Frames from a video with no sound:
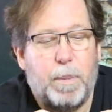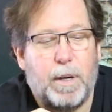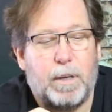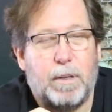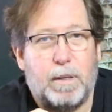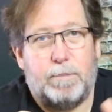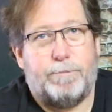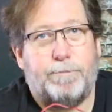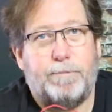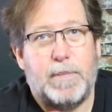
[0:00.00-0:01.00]
but
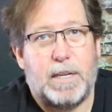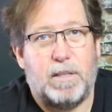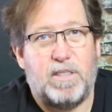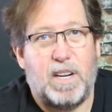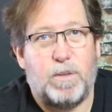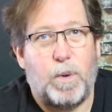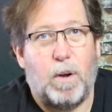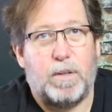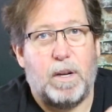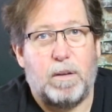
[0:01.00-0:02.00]
it's a chance
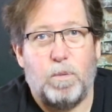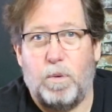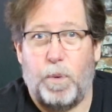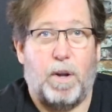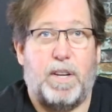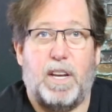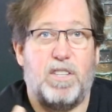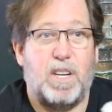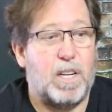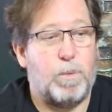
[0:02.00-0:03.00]
we all take. We all take
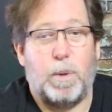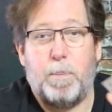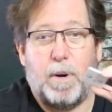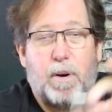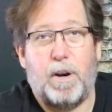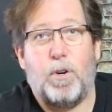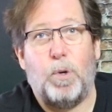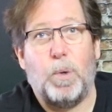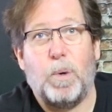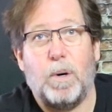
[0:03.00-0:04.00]
a chance when we put our air
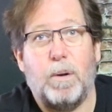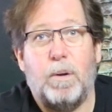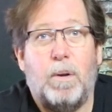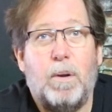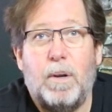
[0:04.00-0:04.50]
cooler on